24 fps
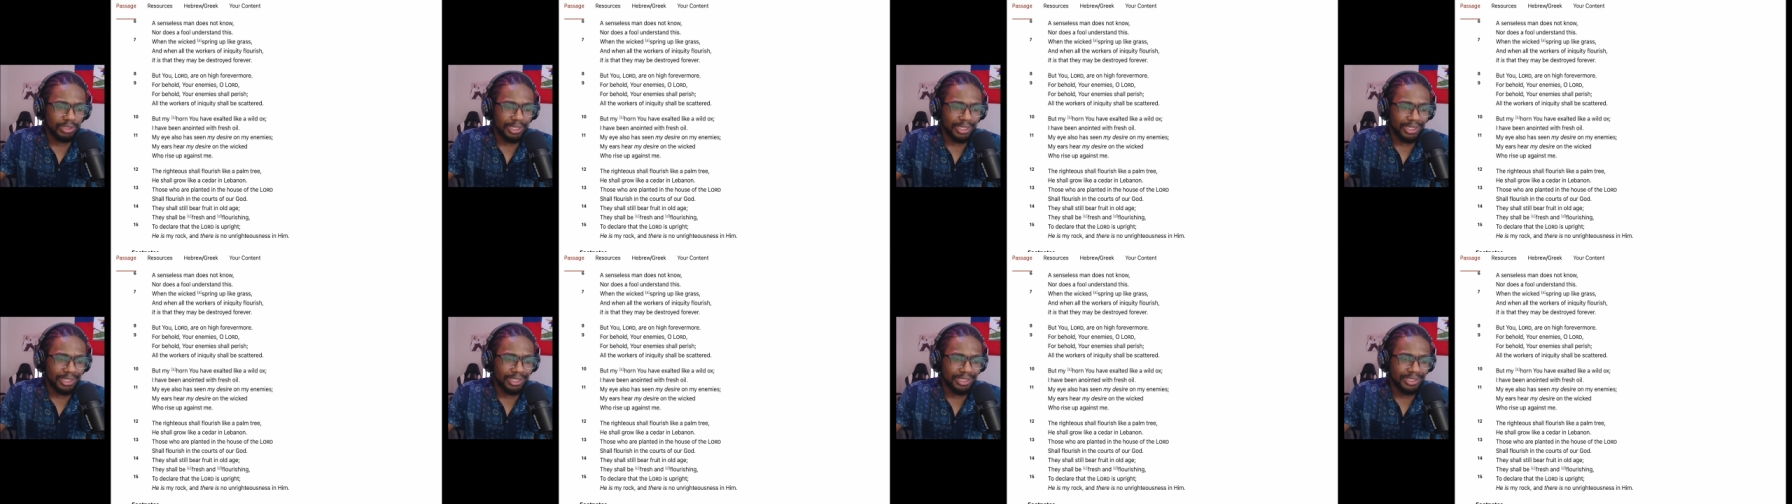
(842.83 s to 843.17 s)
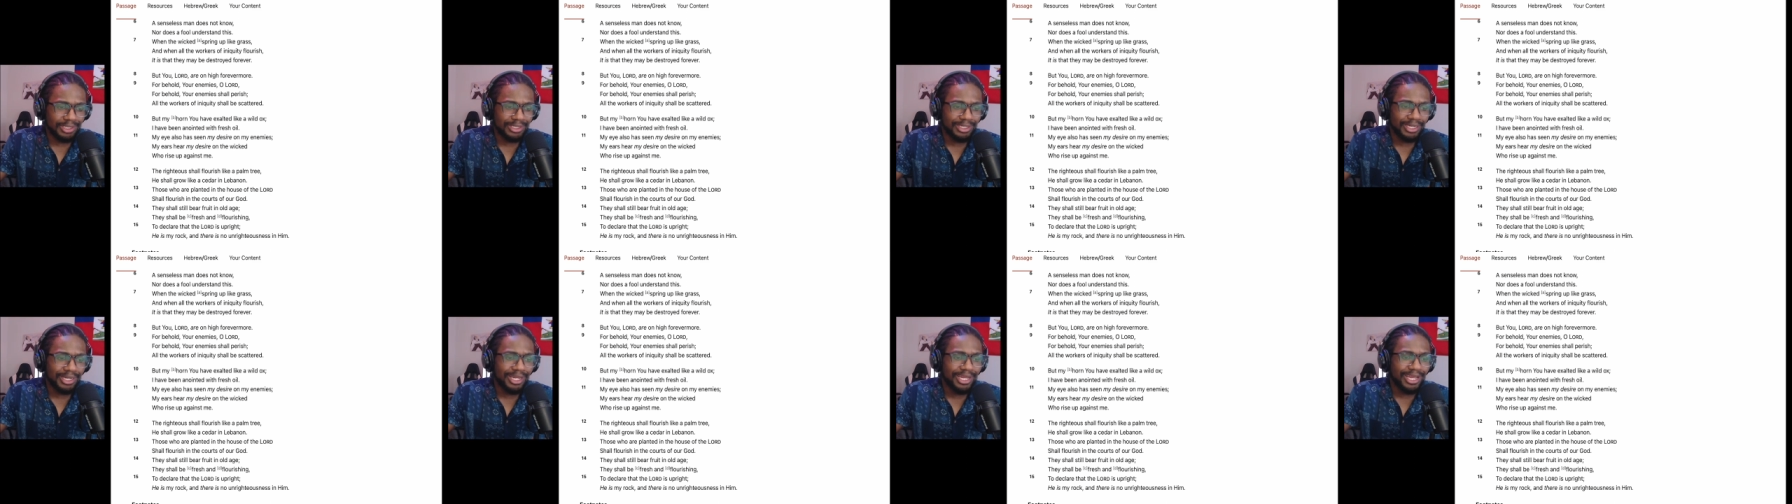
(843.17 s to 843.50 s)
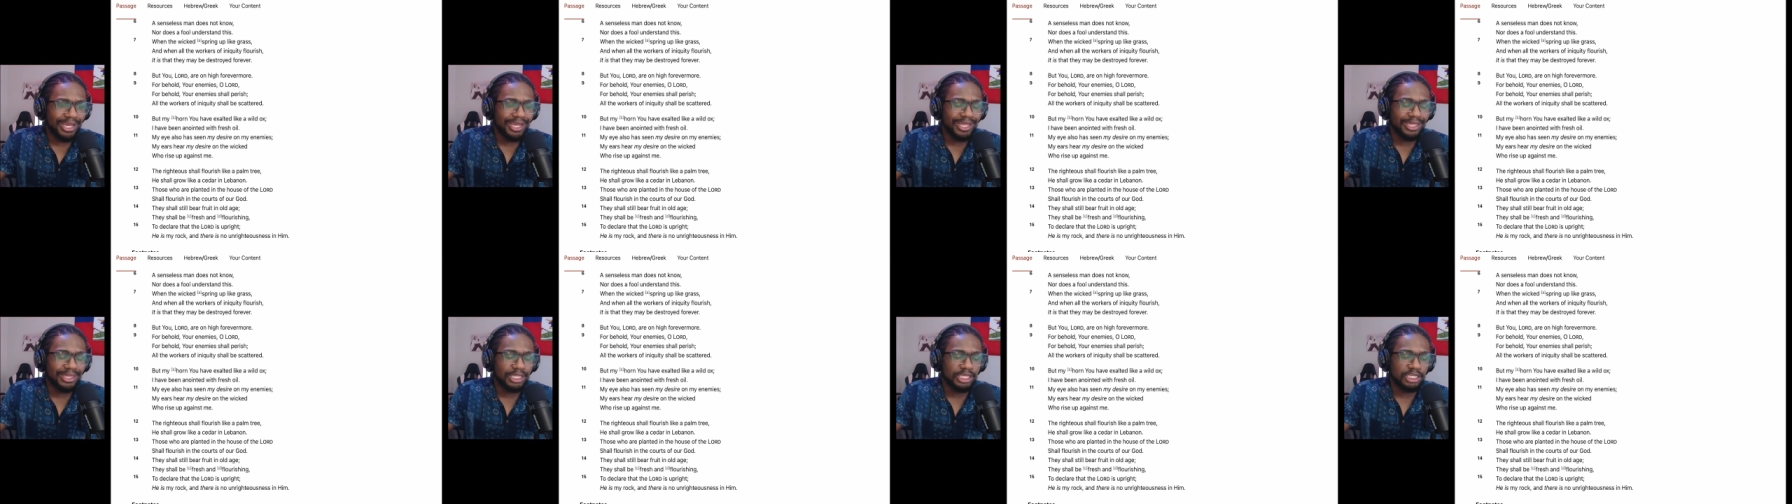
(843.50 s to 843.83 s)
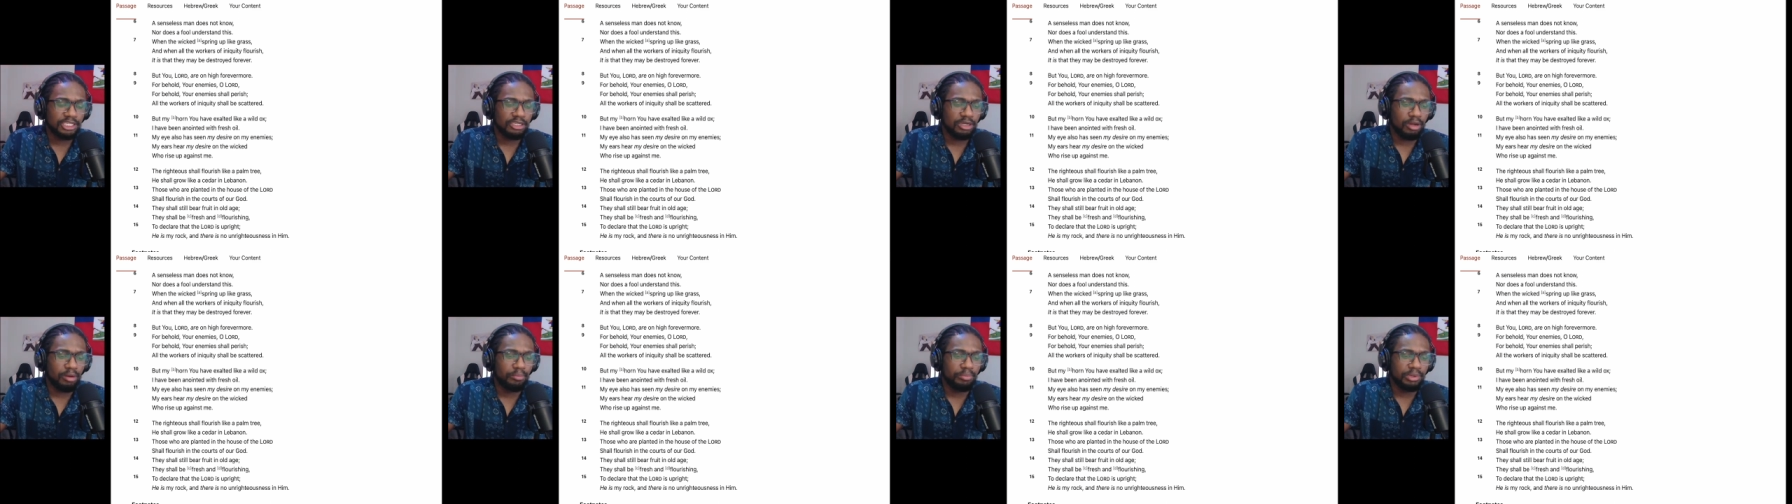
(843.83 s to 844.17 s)
age. They
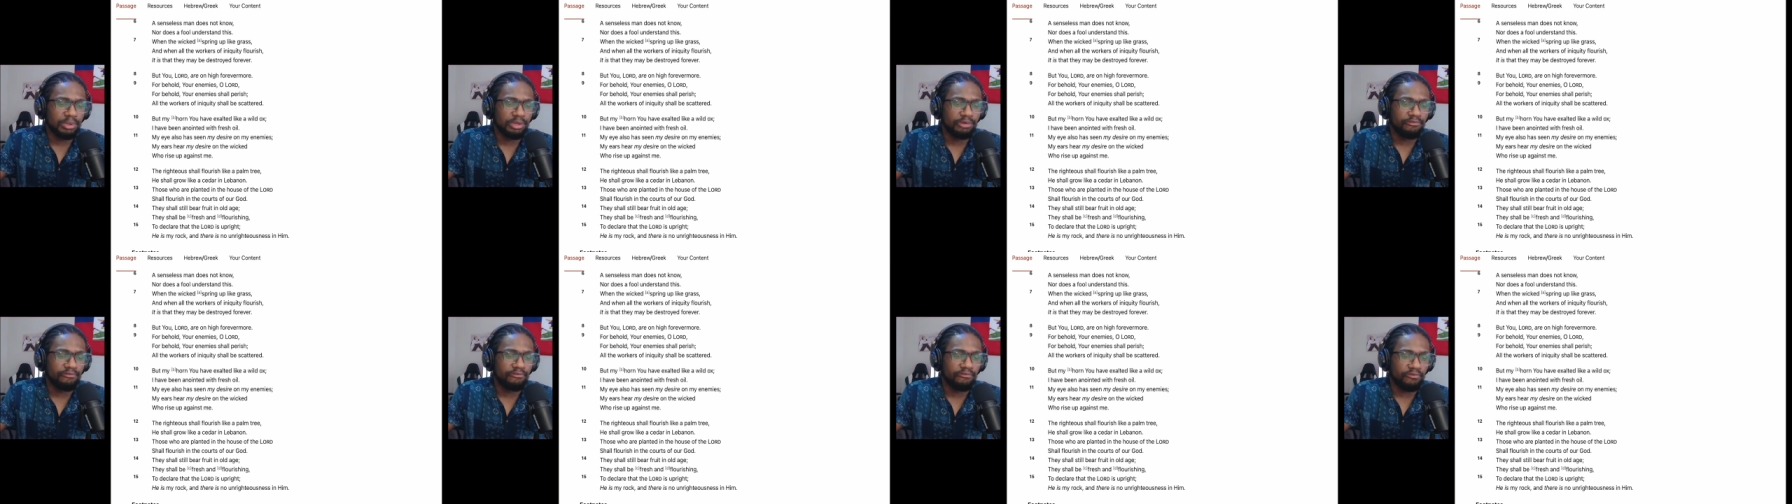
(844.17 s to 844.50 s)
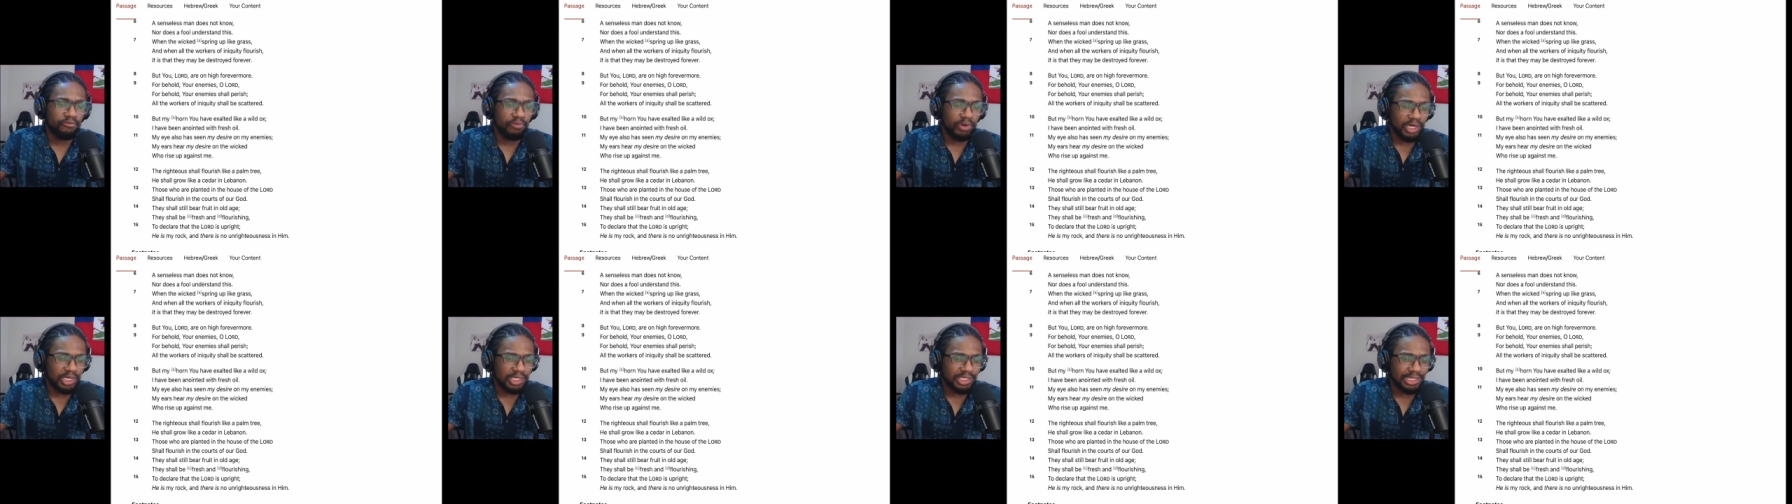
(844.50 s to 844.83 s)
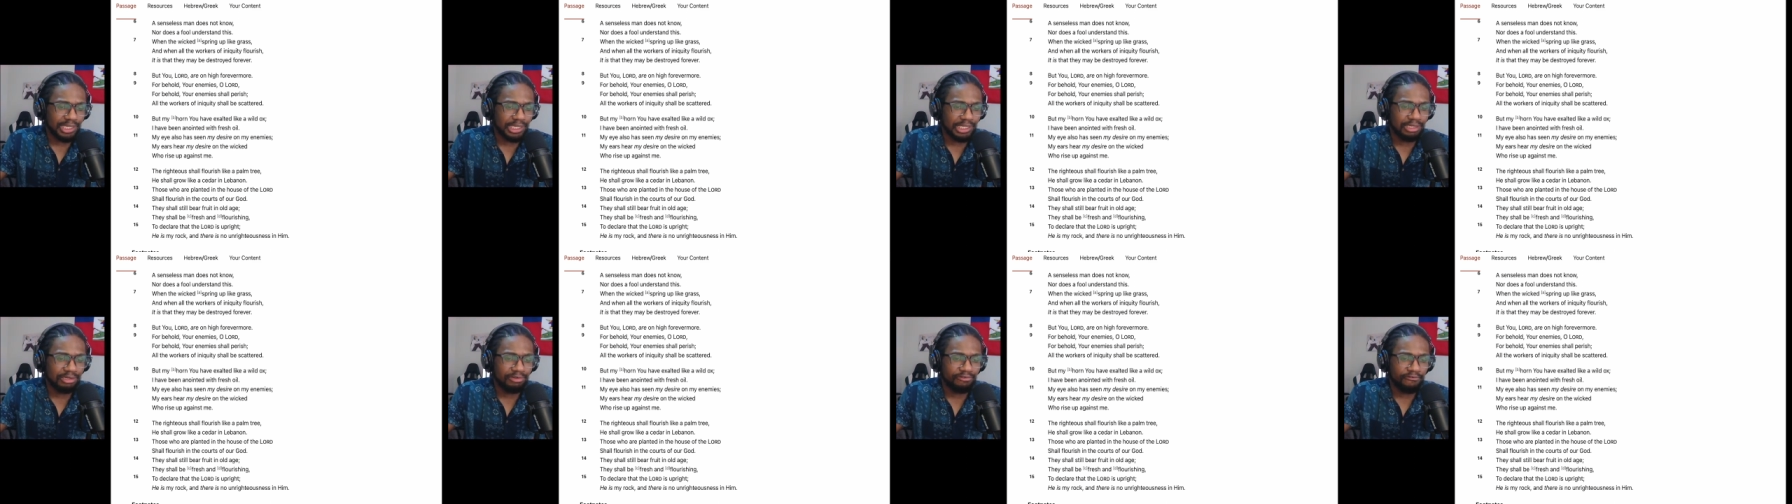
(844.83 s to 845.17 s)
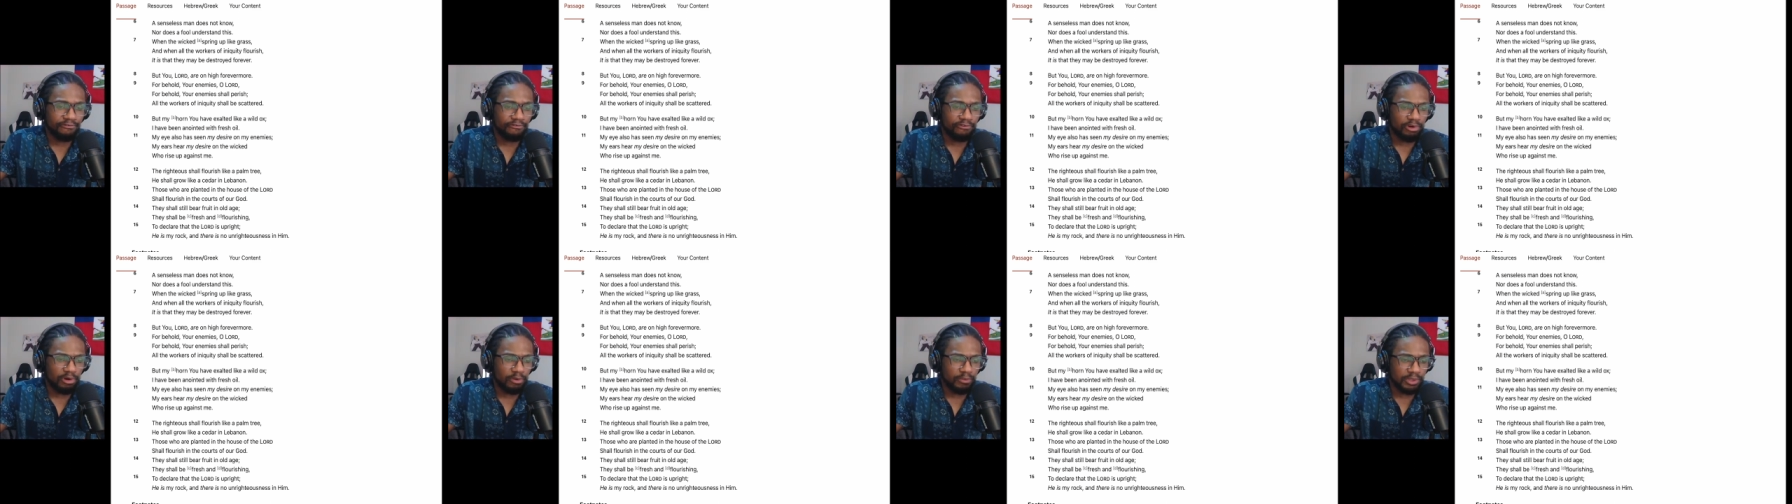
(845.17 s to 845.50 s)
shall be fresh and
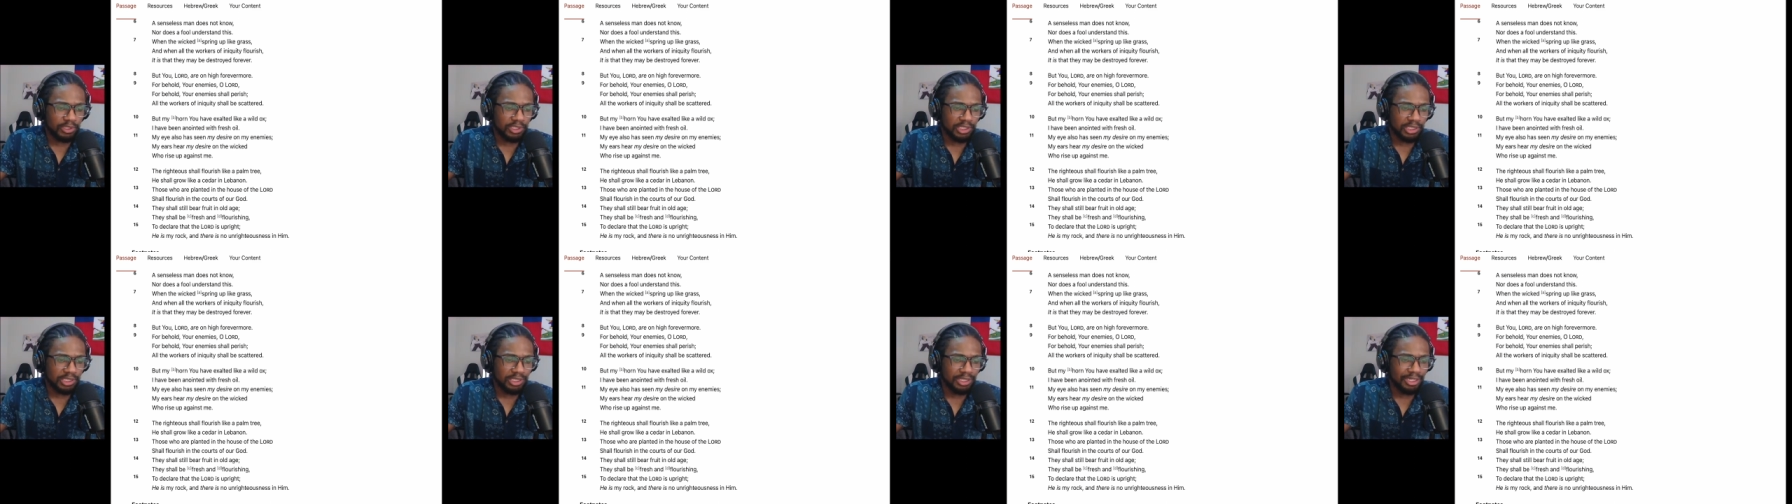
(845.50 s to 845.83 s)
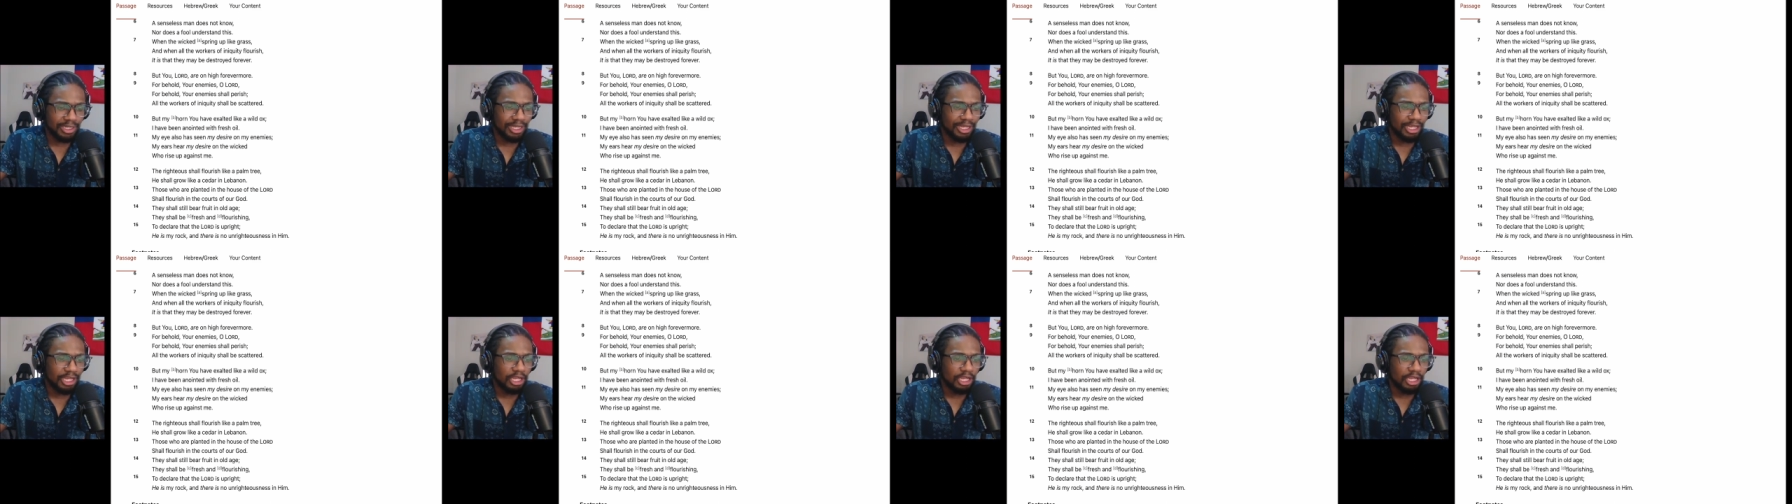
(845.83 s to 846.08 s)
flourishing